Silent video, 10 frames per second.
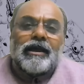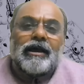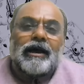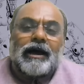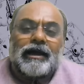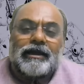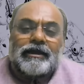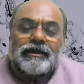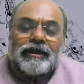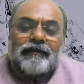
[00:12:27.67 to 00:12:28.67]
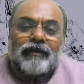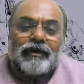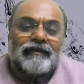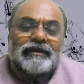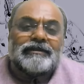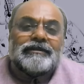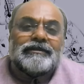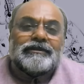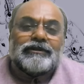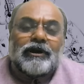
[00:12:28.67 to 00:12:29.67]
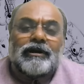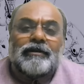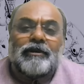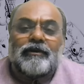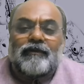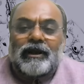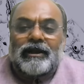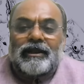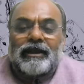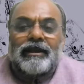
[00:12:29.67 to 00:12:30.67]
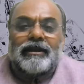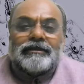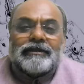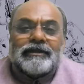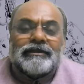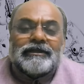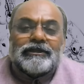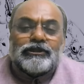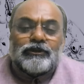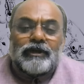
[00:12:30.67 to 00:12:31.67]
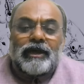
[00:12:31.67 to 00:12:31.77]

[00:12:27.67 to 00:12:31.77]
I have always talked about what the data tells or the story.